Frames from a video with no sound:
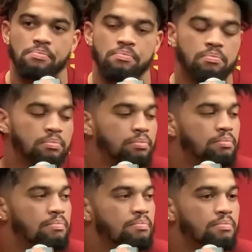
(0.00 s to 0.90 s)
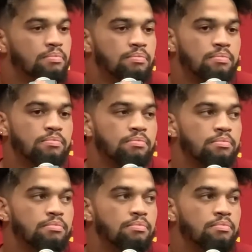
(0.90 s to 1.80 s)
For either Caleb or, or
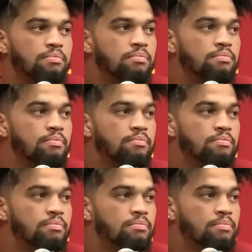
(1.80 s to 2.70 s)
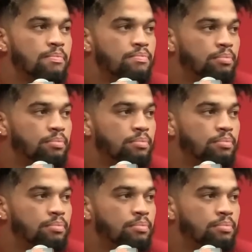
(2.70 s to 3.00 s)
Lincoln. How physical you guys play on